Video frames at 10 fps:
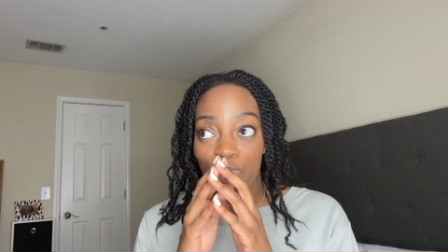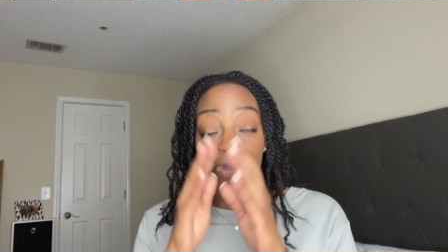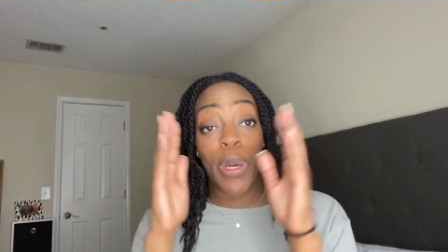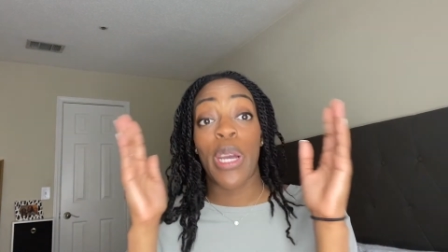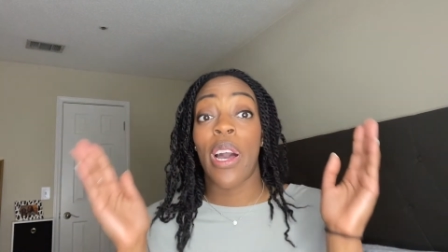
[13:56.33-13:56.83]

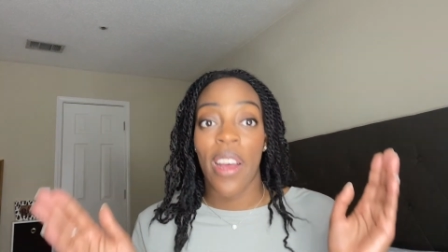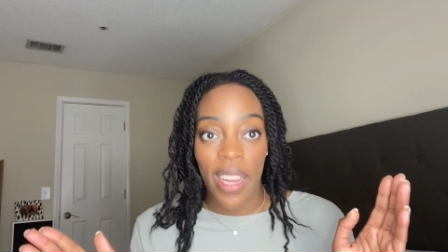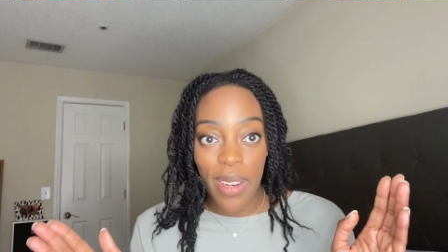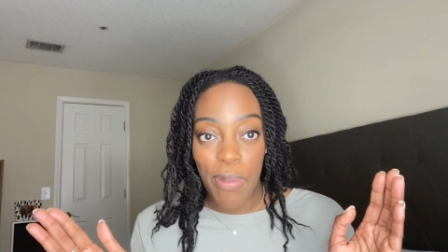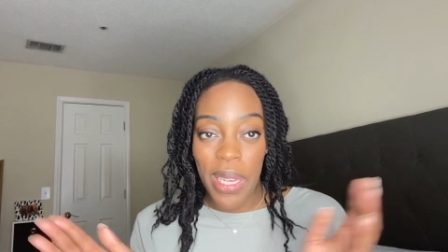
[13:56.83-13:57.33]

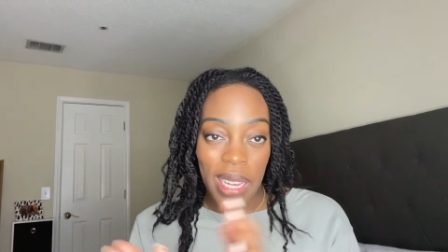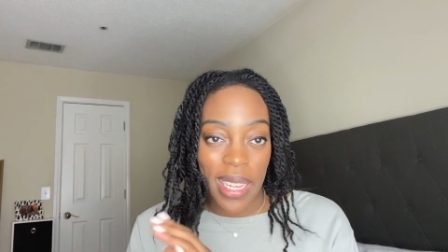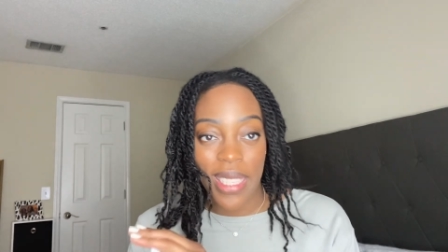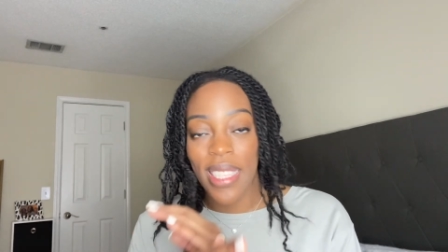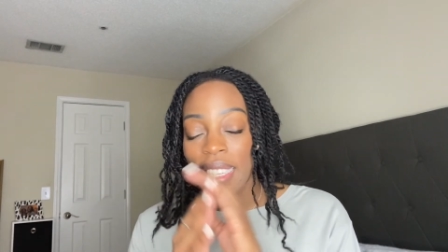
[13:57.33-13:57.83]
begun
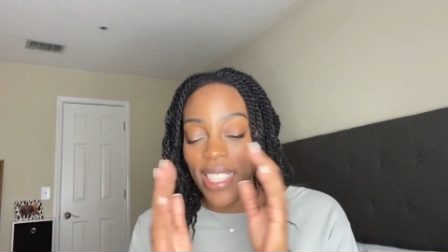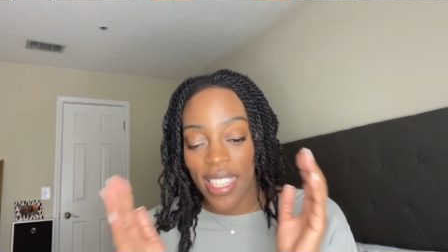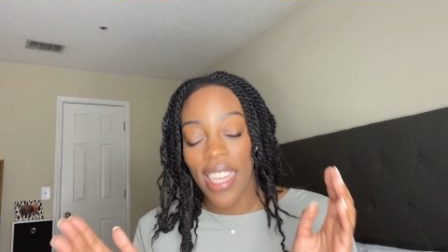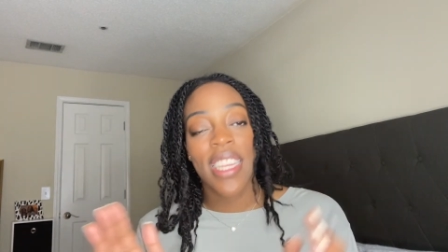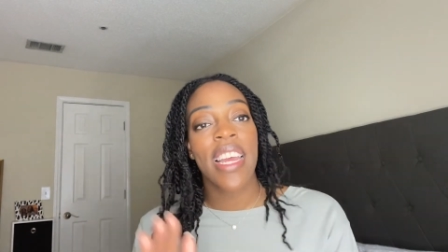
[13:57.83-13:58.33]
because this is
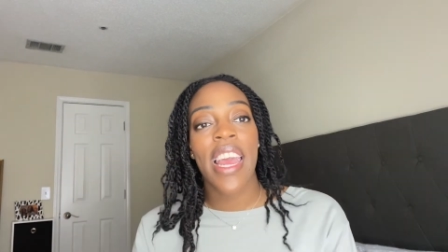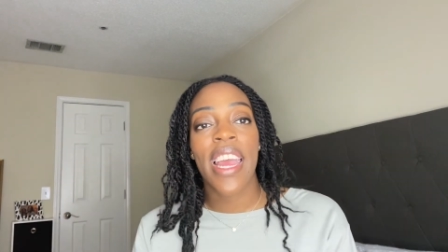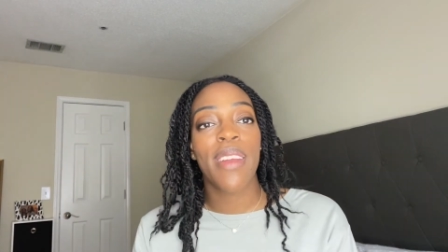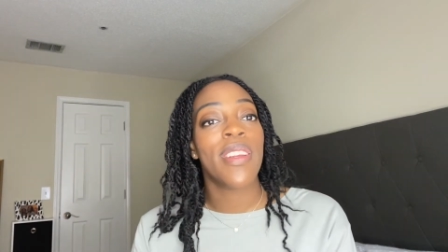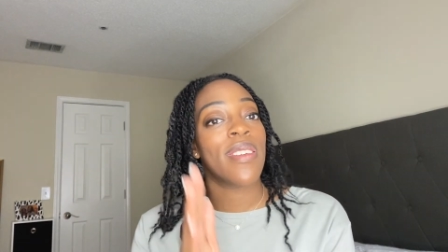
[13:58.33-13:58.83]
not the
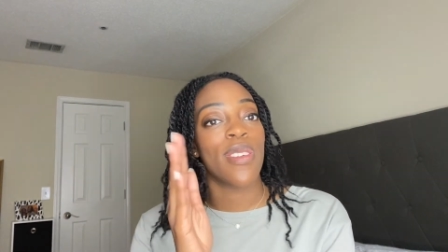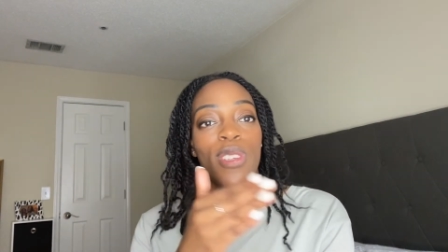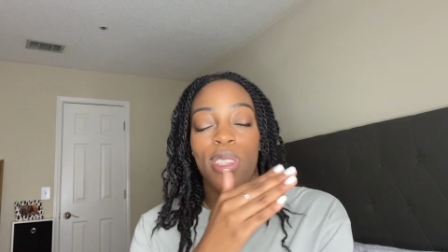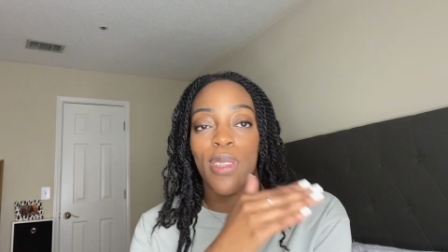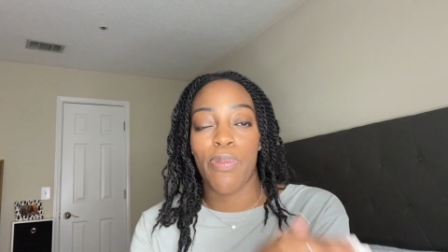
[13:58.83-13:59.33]
end. This is
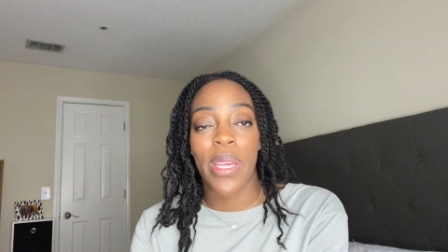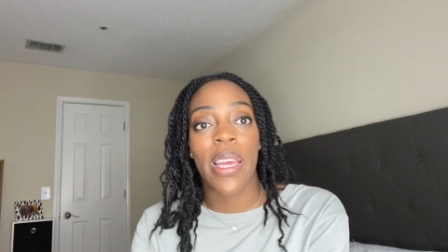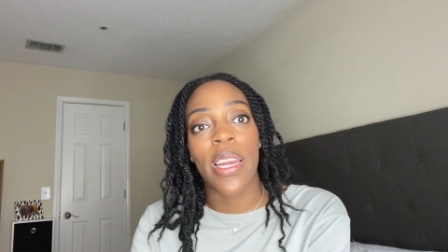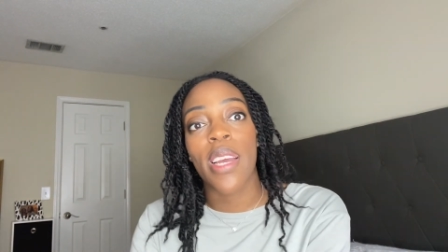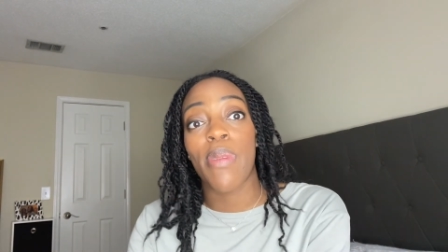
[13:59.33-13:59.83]
just the
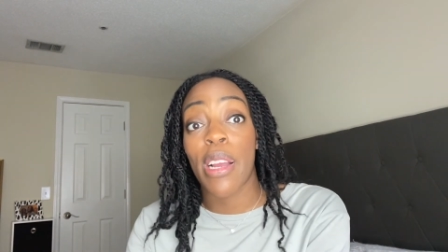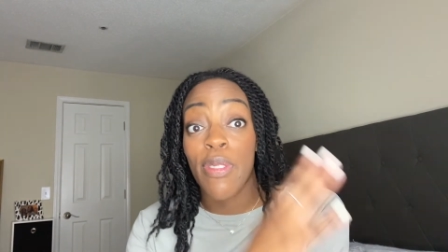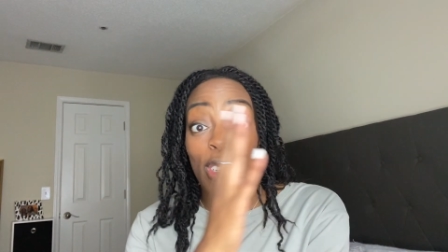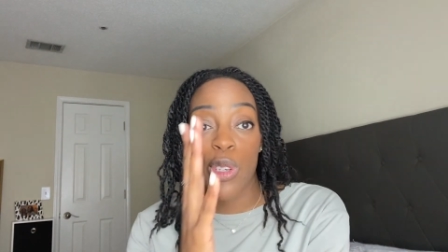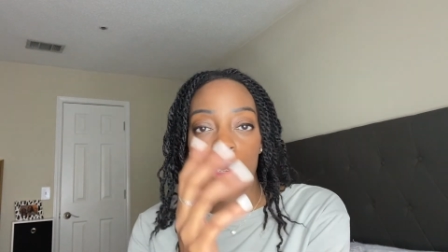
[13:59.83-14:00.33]
beginning of my
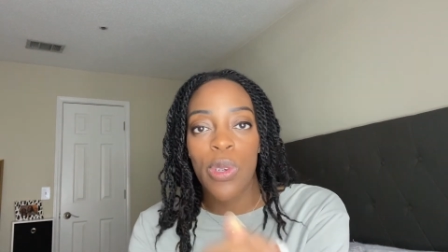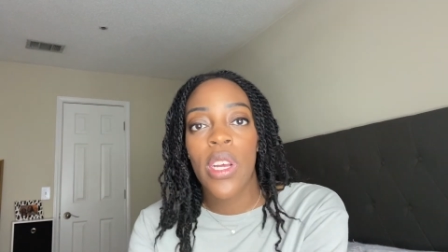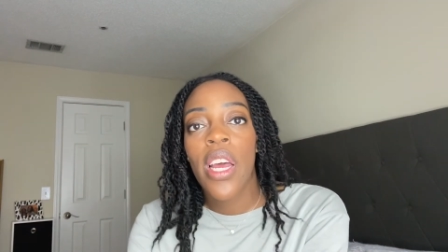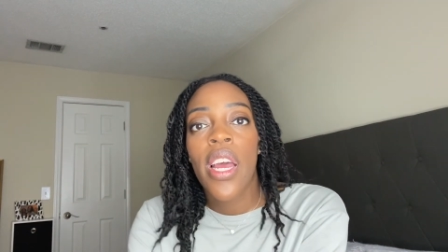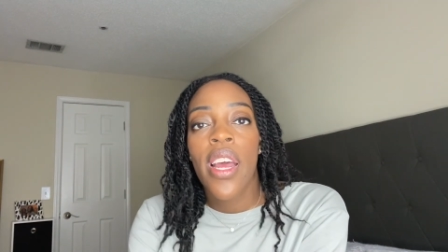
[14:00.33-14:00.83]
official
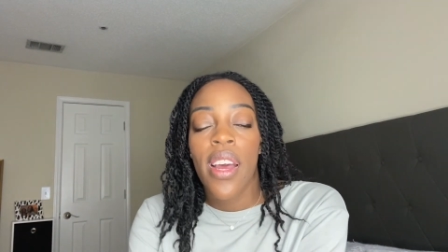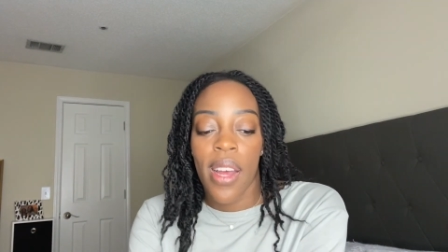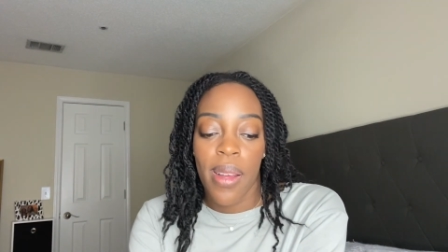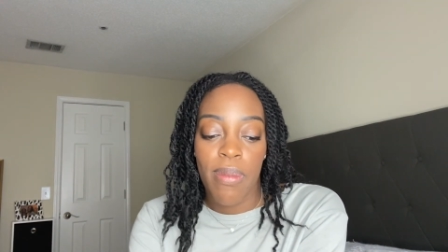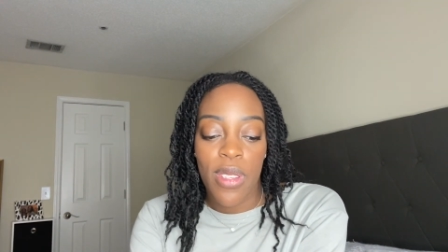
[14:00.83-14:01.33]

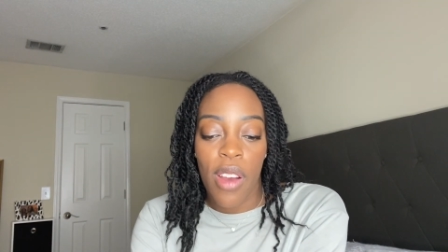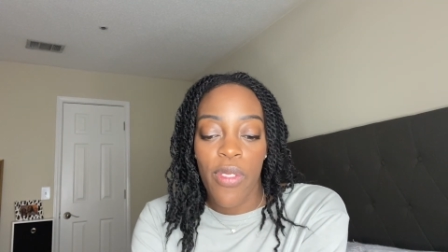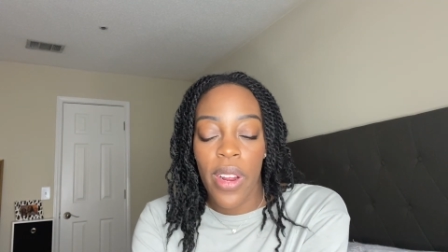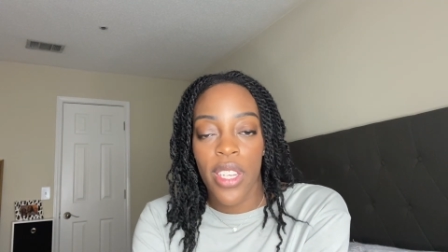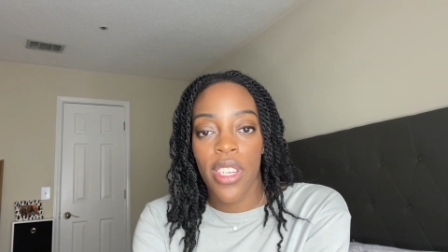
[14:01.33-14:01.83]
um,
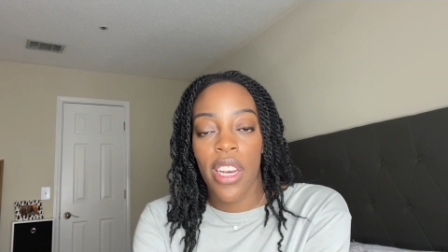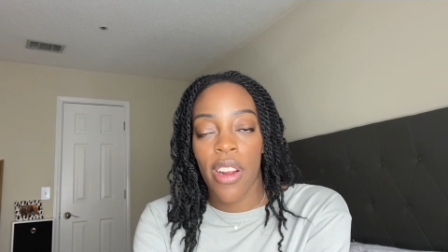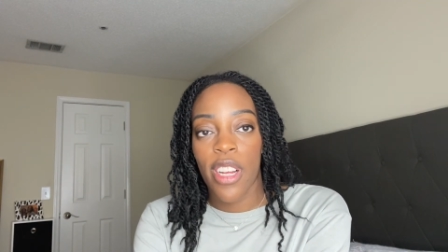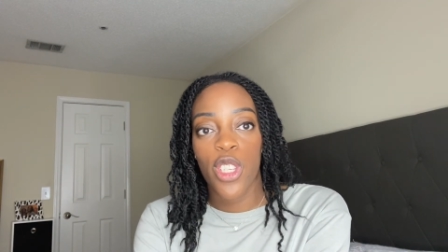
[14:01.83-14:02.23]
software engineering